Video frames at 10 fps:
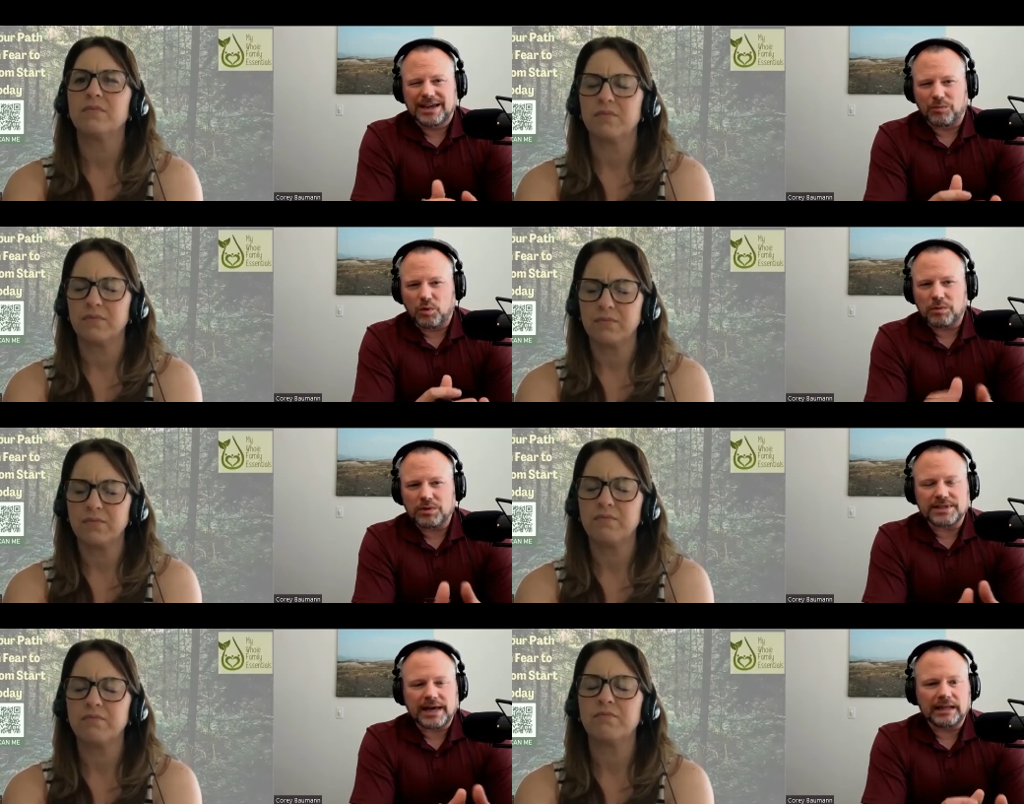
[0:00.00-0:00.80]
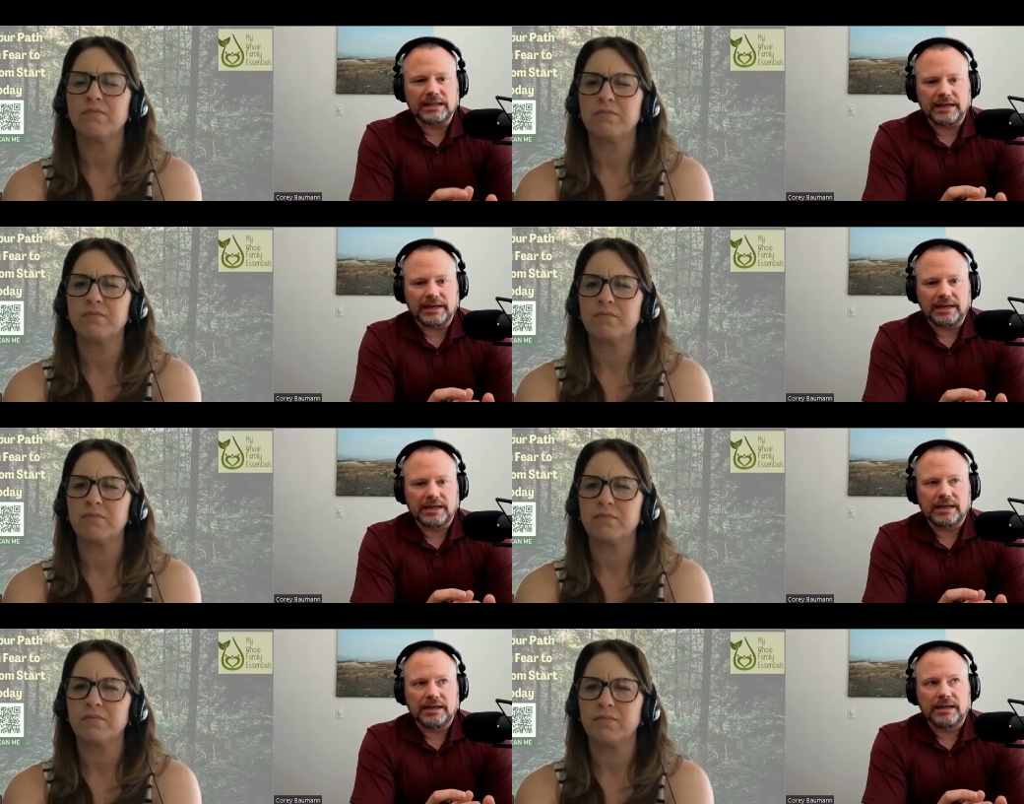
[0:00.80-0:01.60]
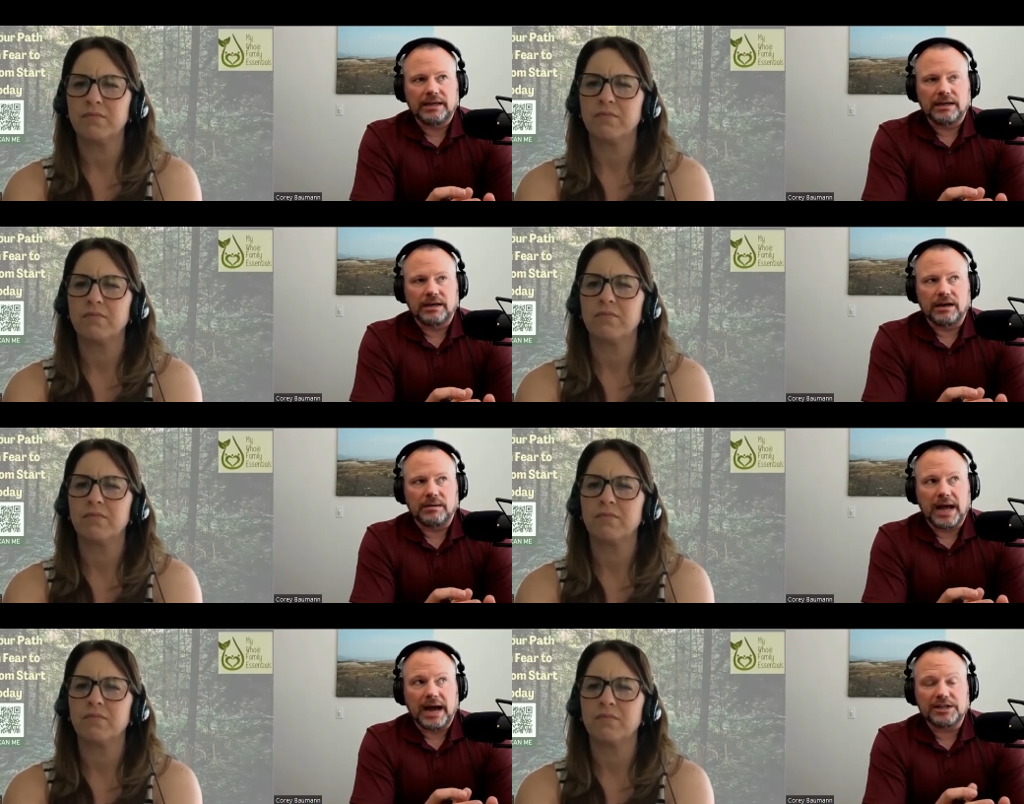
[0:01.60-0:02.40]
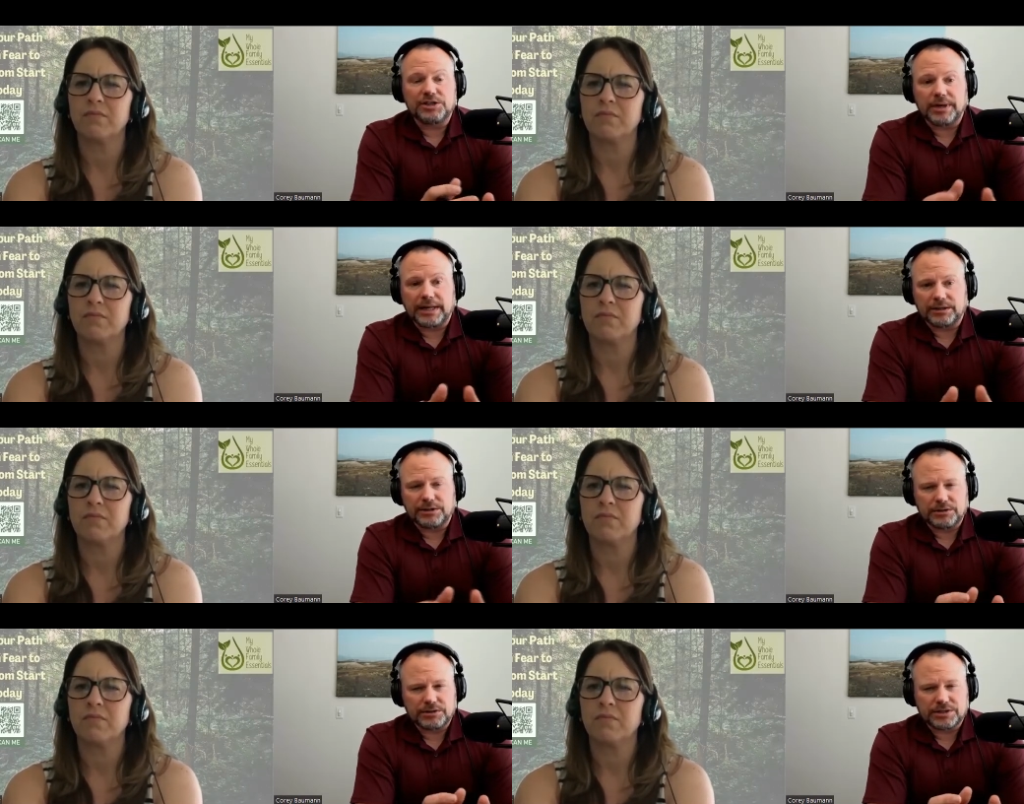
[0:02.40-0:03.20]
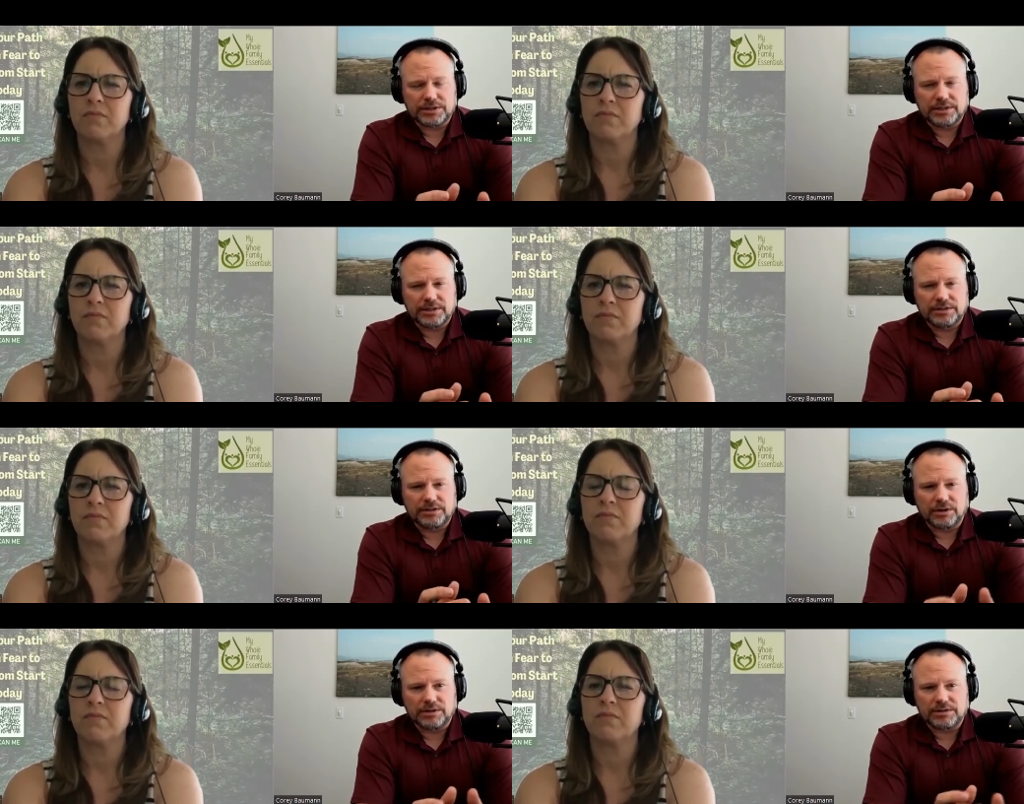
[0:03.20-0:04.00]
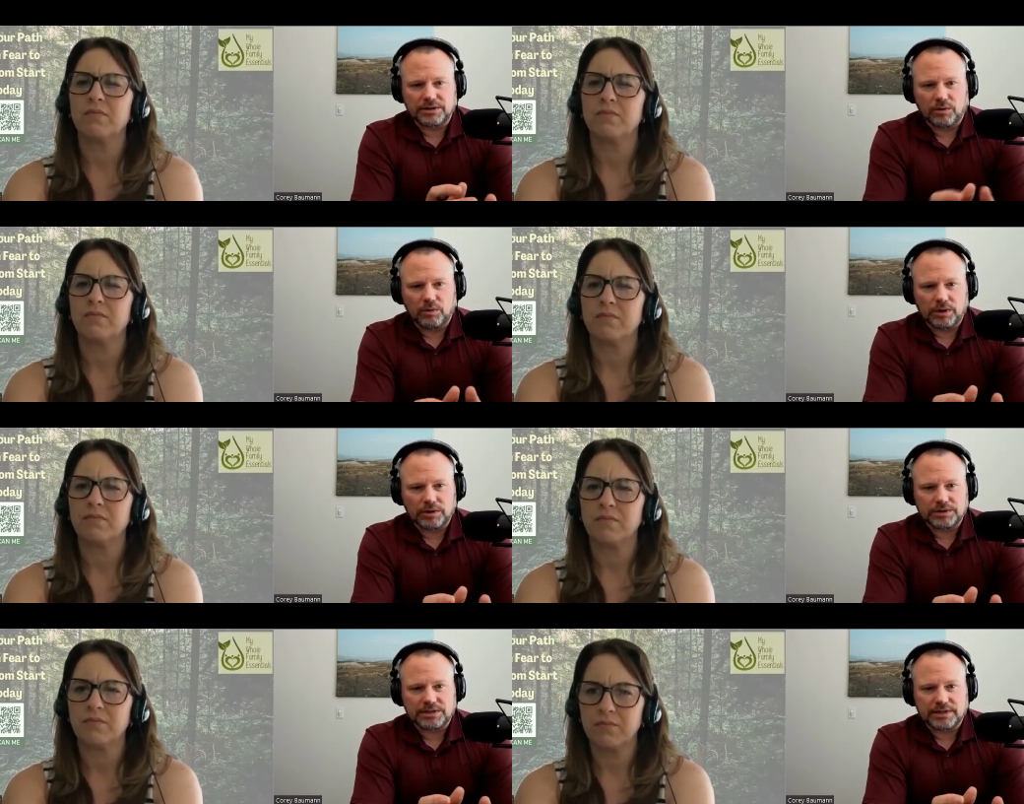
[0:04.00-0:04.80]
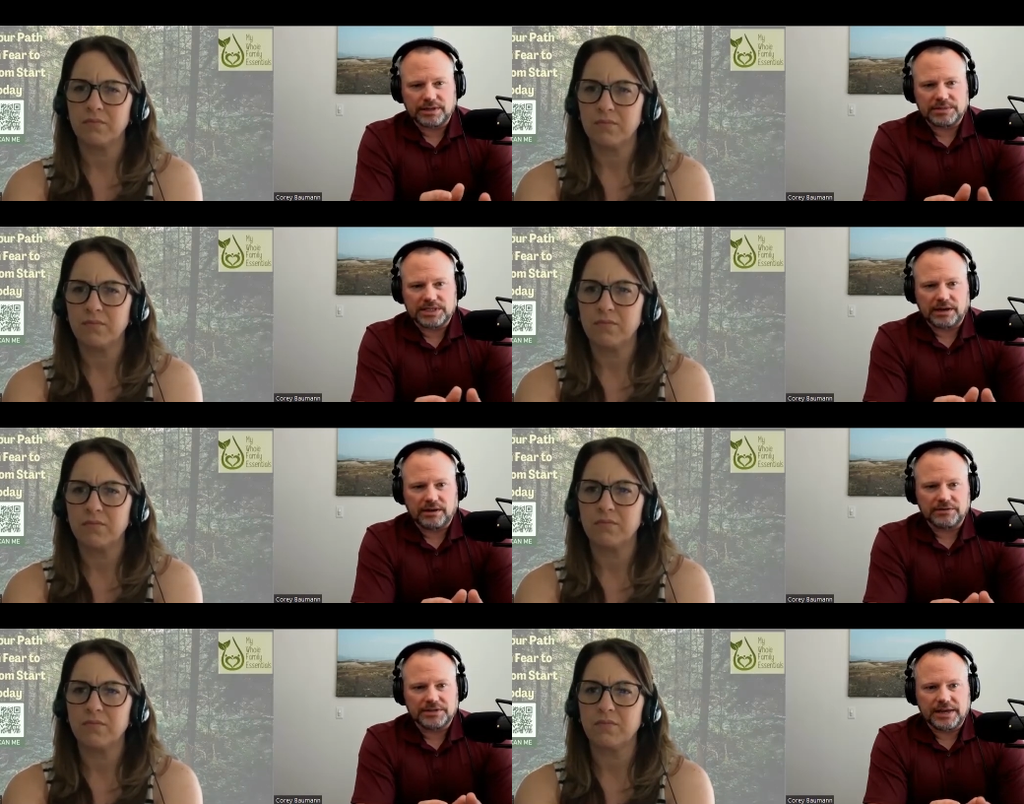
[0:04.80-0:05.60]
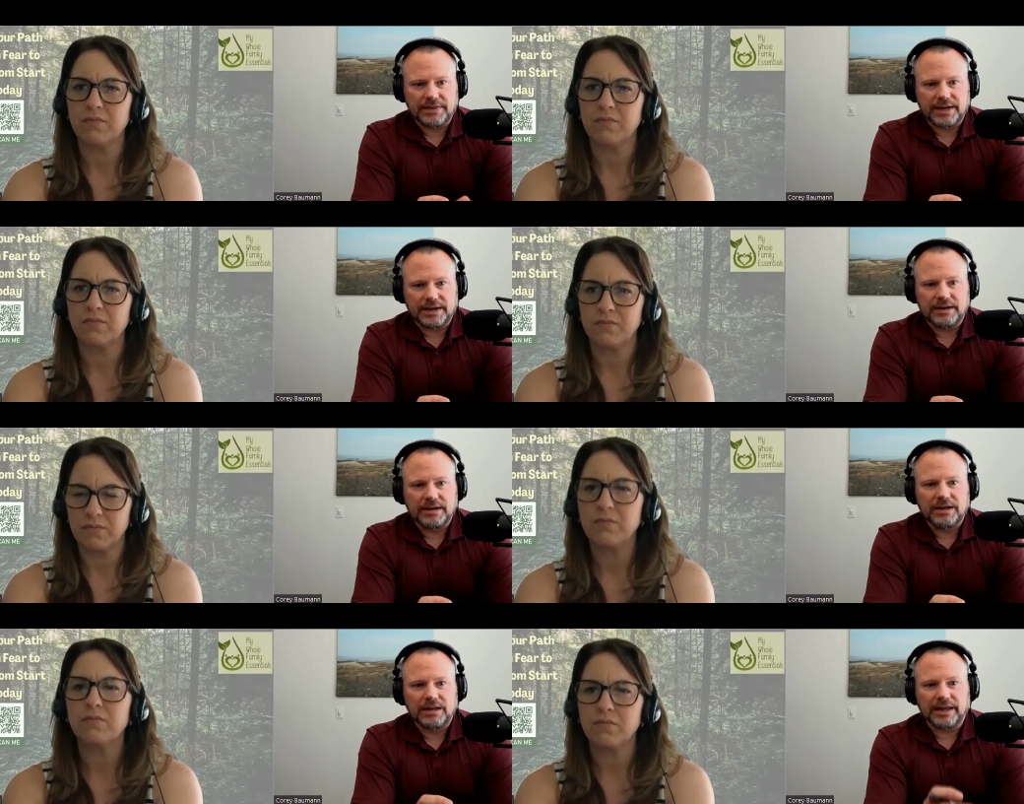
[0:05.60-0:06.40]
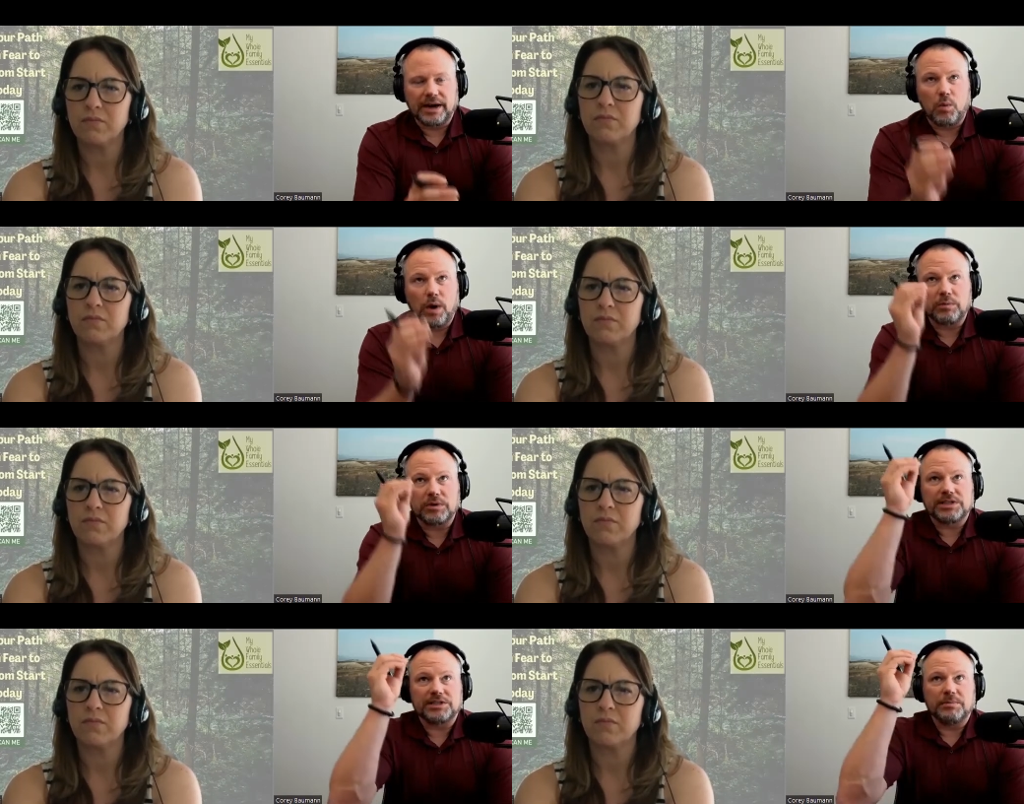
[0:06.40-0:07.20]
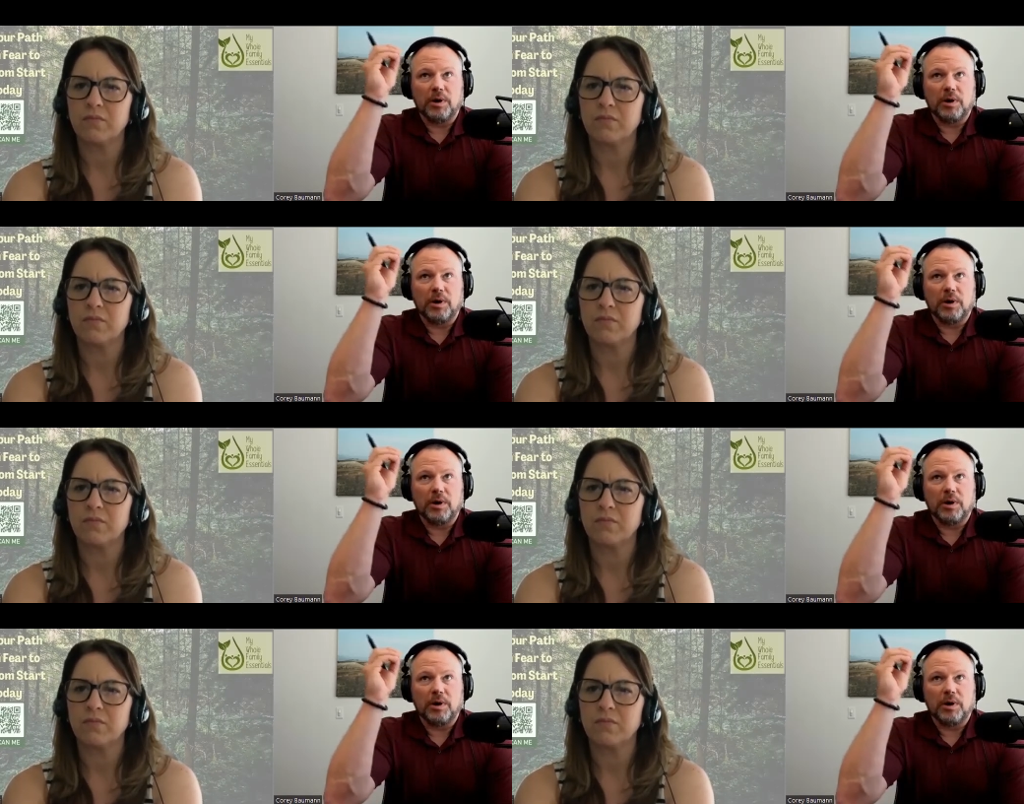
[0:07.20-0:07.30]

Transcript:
Speaker 1: Kind of what was that like? Um, how did you get introduced to, to the oils themselves? And then like when was this